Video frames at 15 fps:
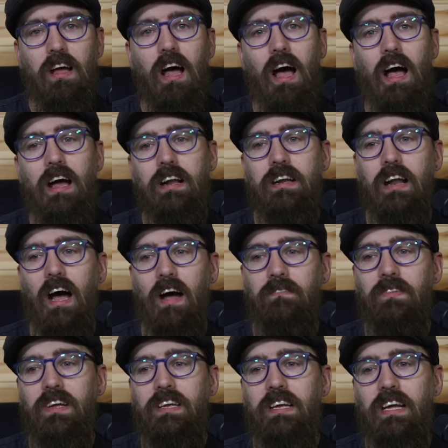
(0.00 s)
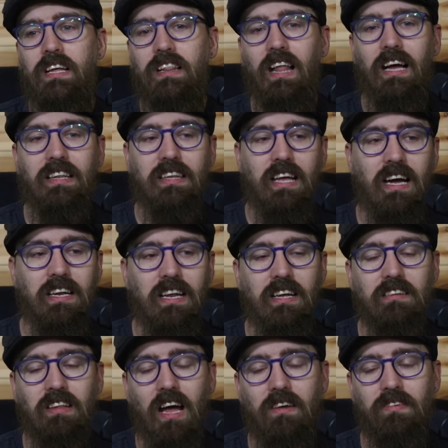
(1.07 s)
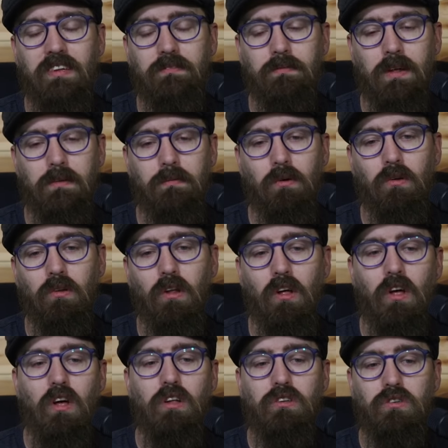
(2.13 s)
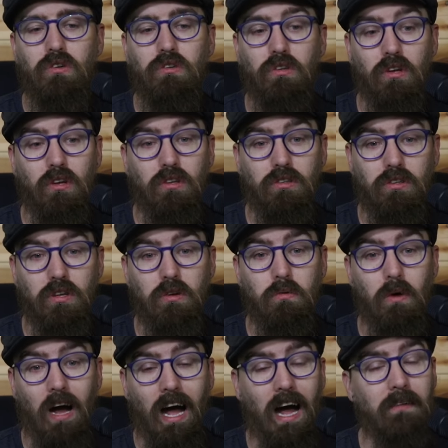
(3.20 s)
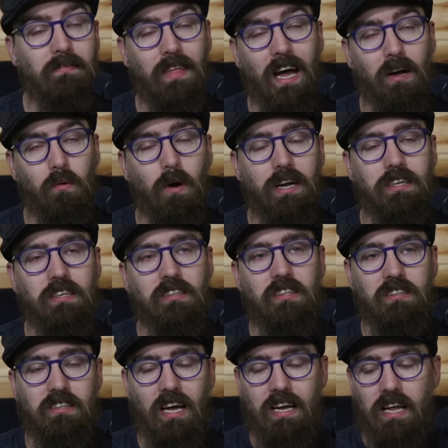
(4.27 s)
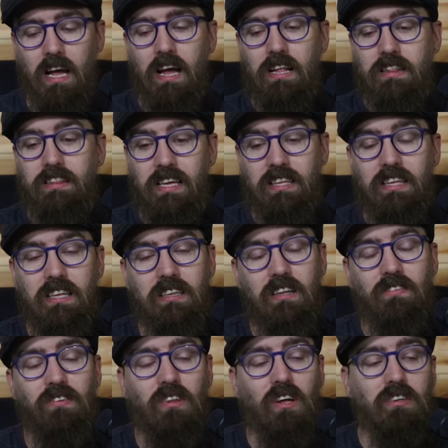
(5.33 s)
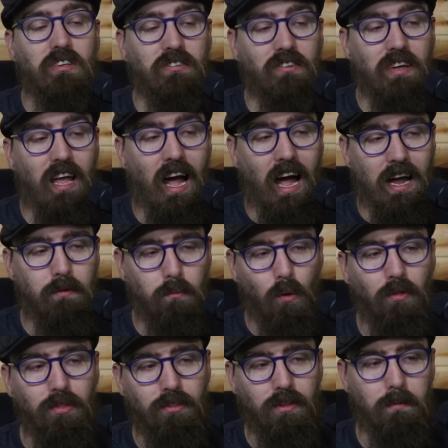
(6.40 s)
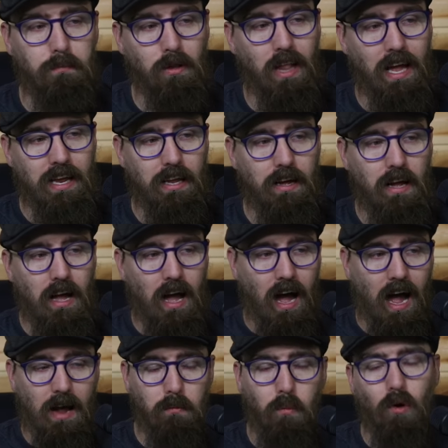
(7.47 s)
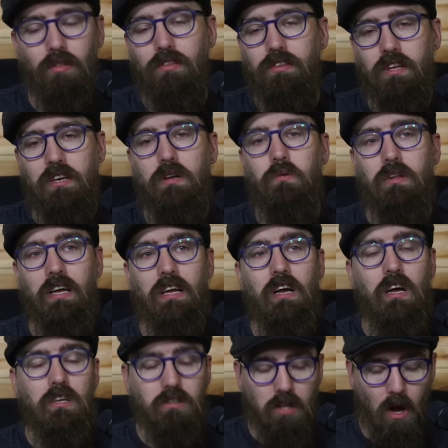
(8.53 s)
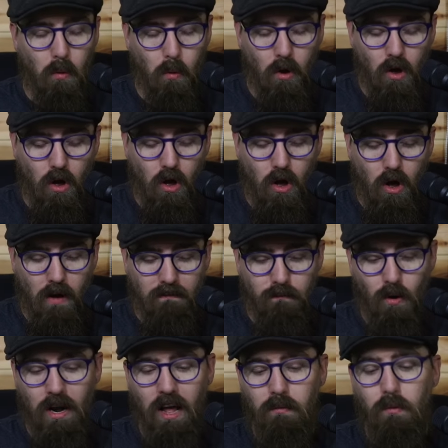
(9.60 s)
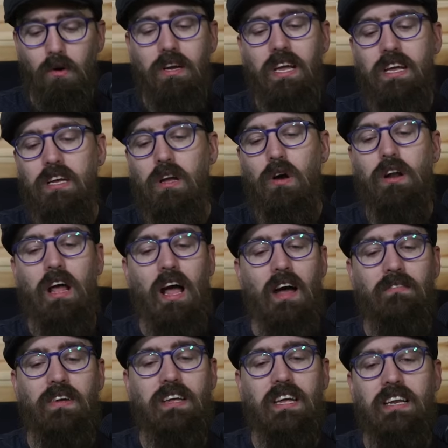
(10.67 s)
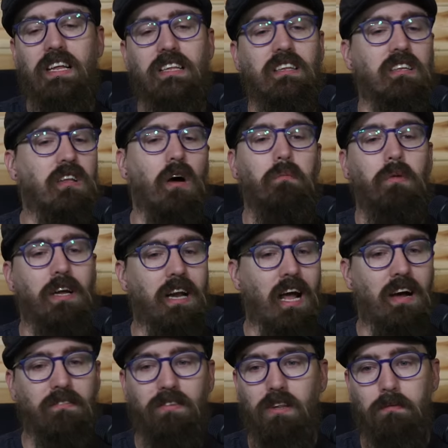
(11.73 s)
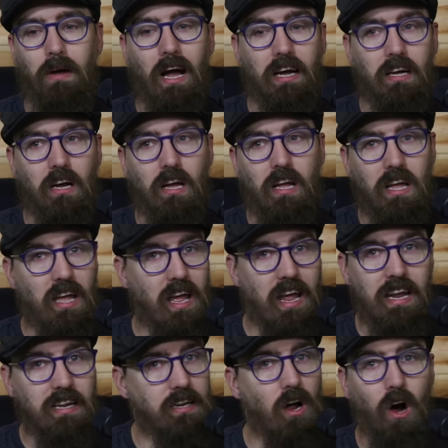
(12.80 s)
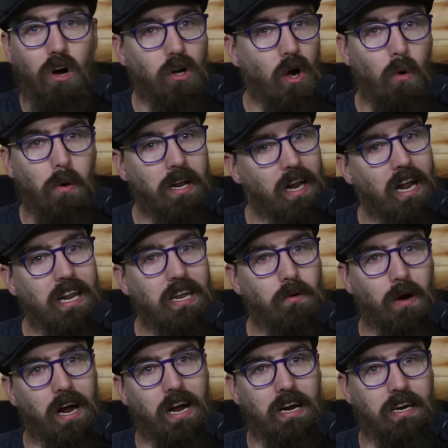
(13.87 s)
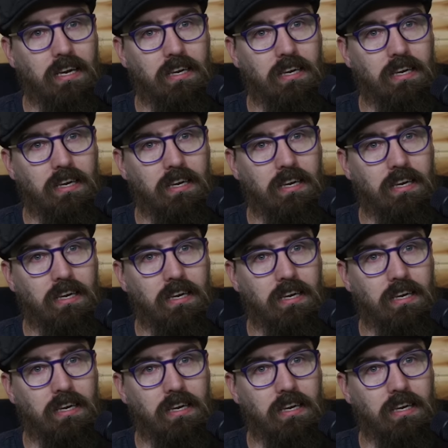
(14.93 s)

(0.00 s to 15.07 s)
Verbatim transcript: And I think he liked the idea of having people just to have that question to say, this is the philosophy I want to play. I want to do this. So when everyone keeps going, I think you need to stop playing it out from the back. It's not going anywhere.